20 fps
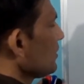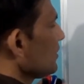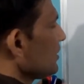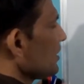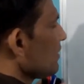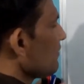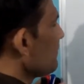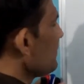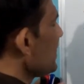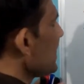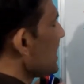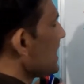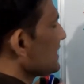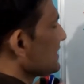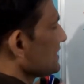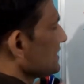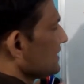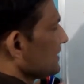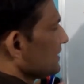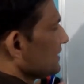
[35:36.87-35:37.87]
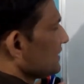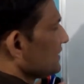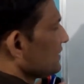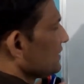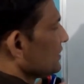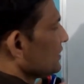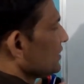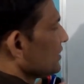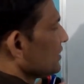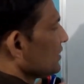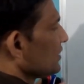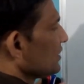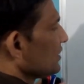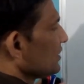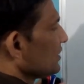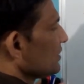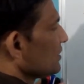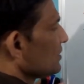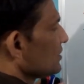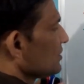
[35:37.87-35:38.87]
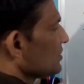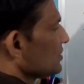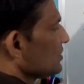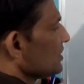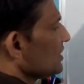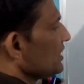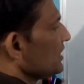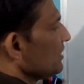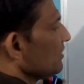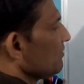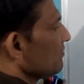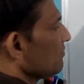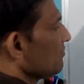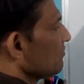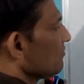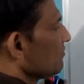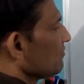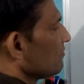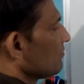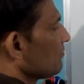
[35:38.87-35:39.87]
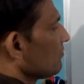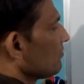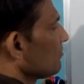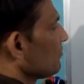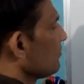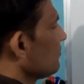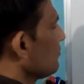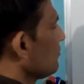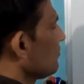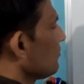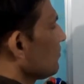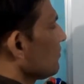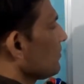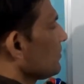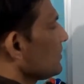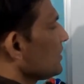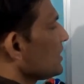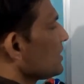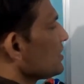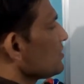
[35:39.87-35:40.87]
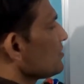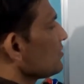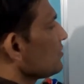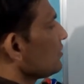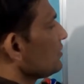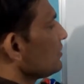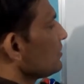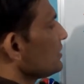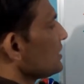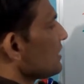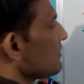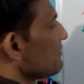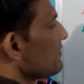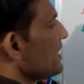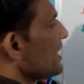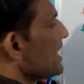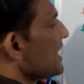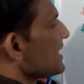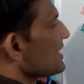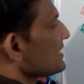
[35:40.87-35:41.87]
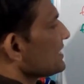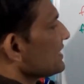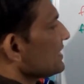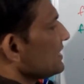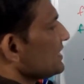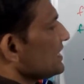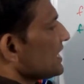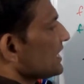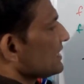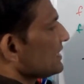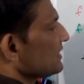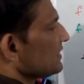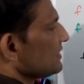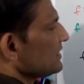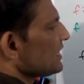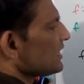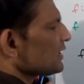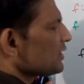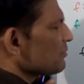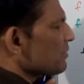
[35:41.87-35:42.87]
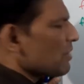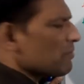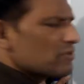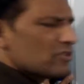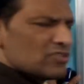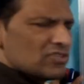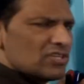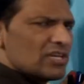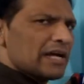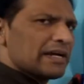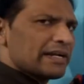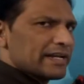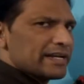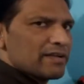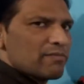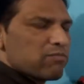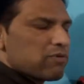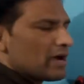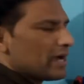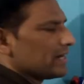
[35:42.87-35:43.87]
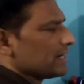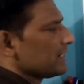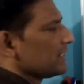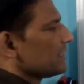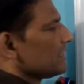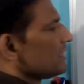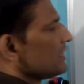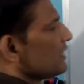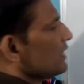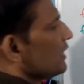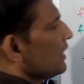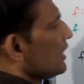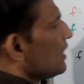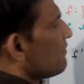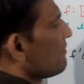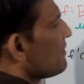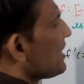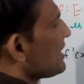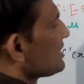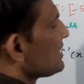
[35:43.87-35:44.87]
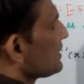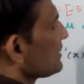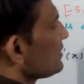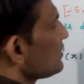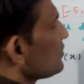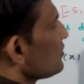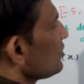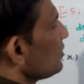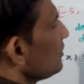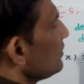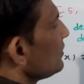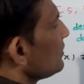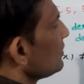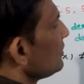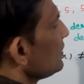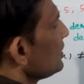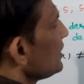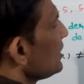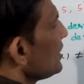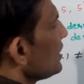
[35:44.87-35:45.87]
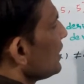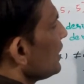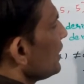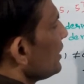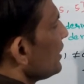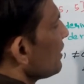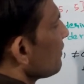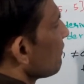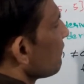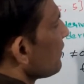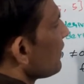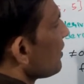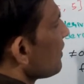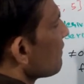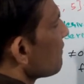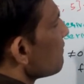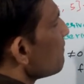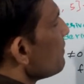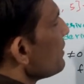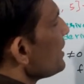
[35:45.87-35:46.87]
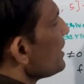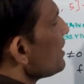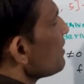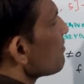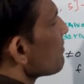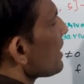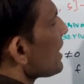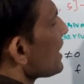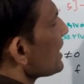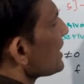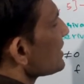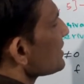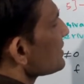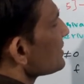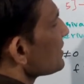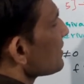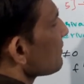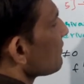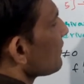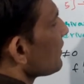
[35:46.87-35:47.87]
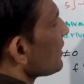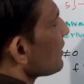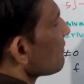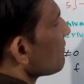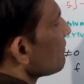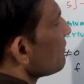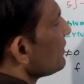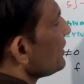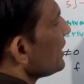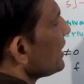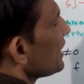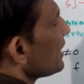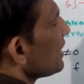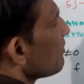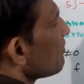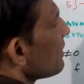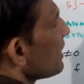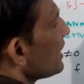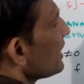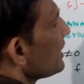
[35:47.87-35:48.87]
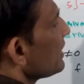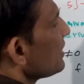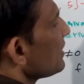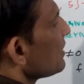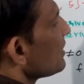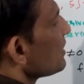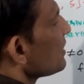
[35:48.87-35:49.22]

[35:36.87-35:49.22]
f dash c that is equal to f dash x. X may be c at any point. F dash x is equal to f of b minus f of a by